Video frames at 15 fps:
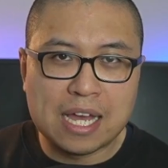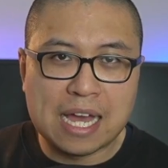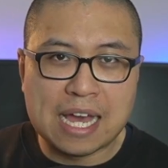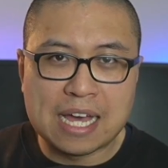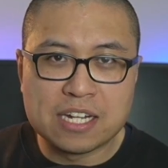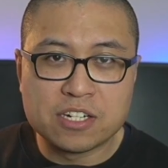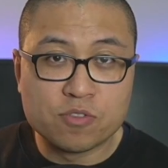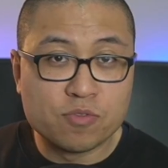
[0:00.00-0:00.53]

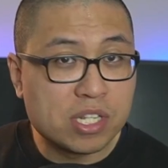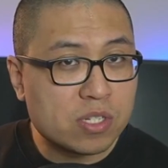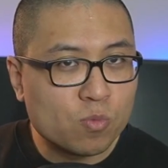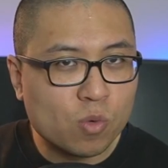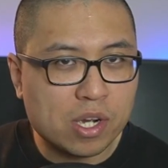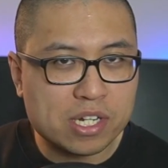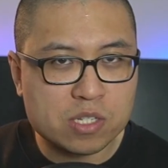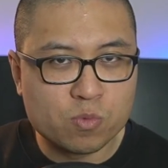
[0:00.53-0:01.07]
And the
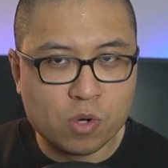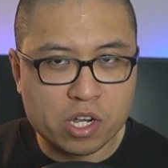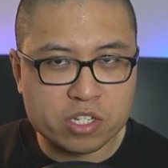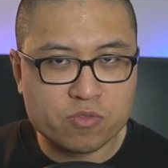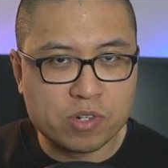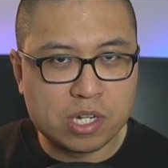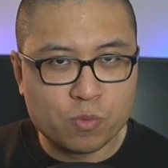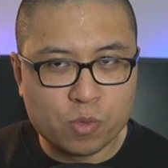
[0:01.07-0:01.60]
reason why this
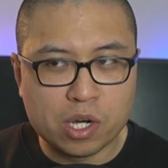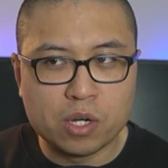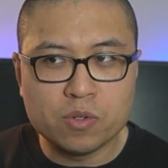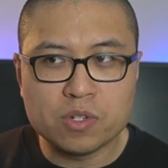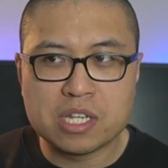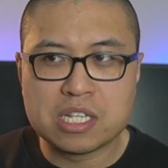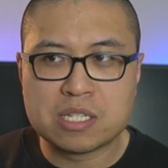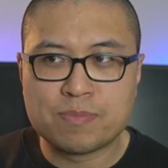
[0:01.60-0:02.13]
works really
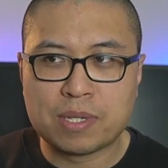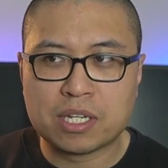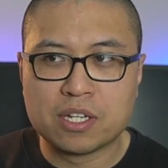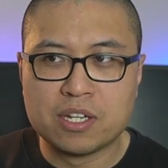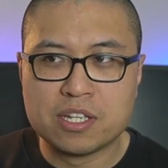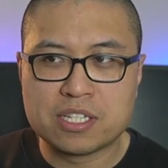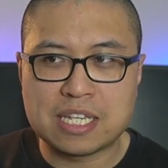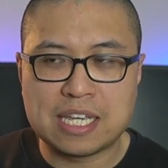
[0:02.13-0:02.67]
well is
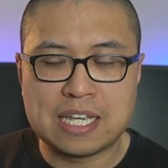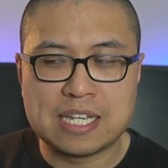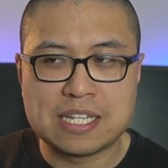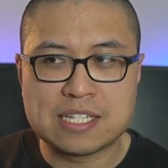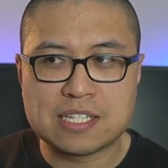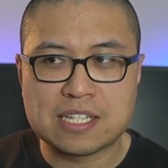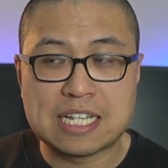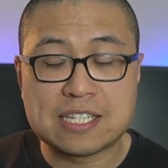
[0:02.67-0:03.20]
because it
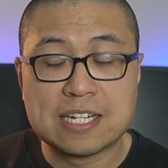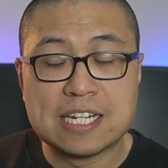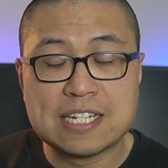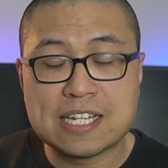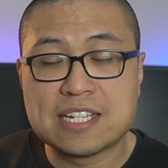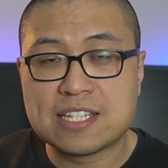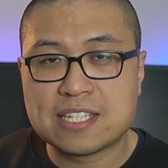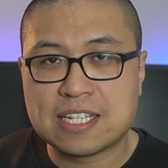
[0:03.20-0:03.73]
is at an
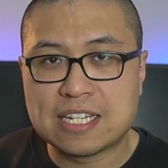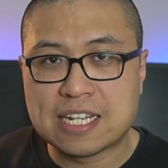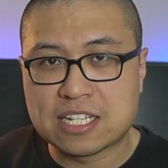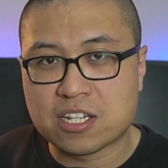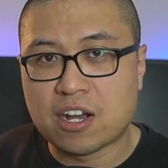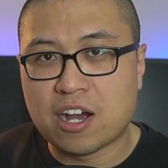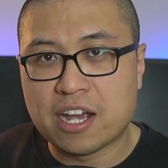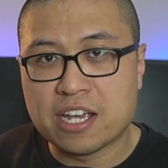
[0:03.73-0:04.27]
intensity
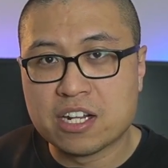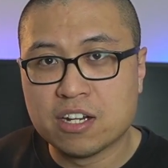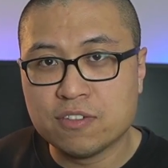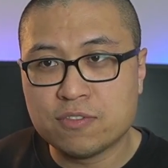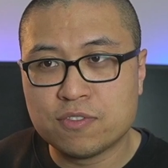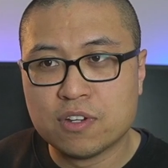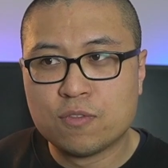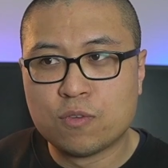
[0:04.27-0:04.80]
that's high
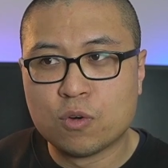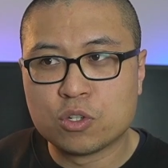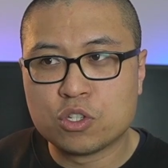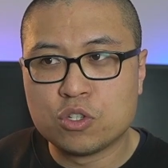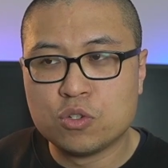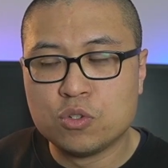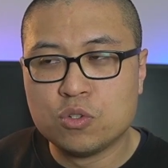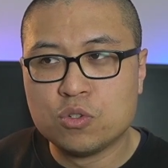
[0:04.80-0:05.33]
enough for
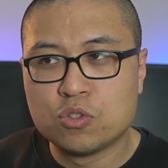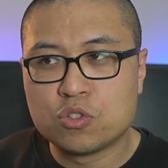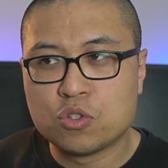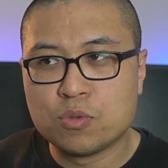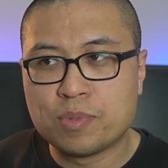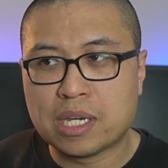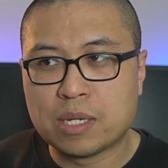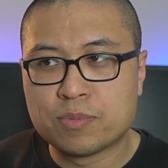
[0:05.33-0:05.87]
you
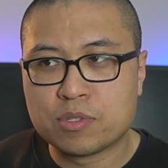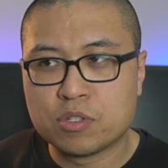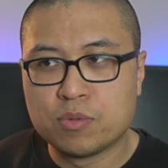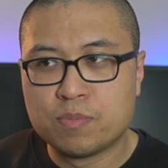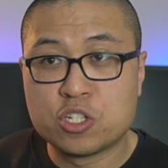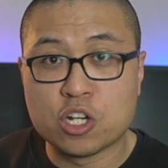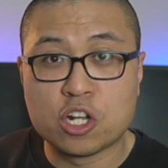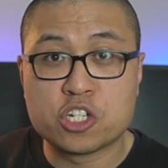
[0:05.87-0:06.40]
to be able
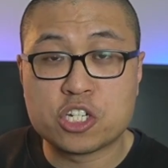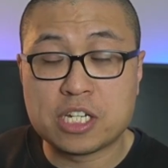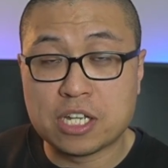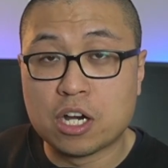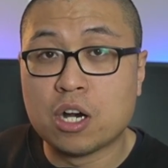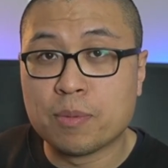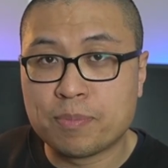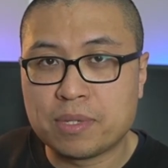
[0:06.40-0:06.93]
to judge
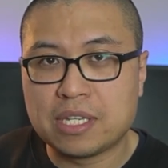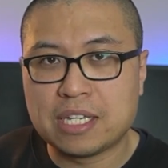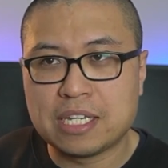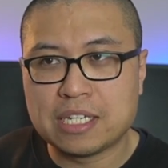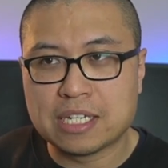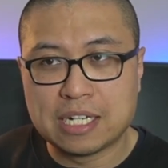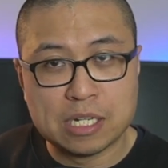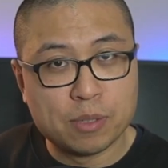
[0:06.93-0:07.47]
the R
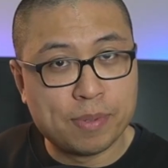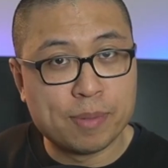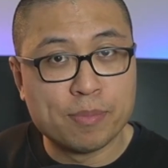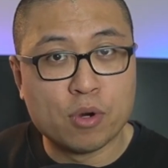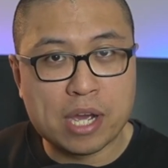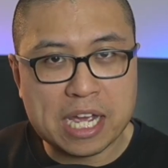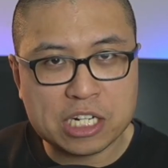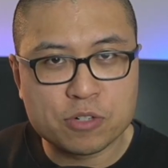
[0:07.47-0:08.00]
P E a little bit
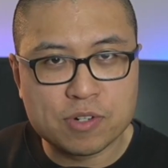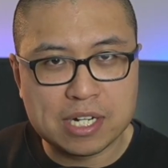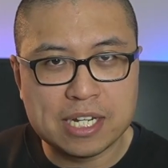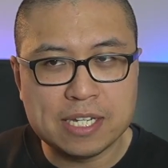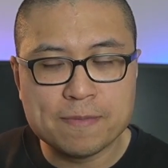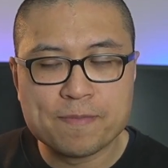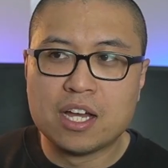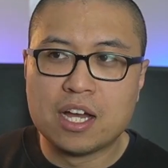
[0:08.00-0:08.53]
more accurately.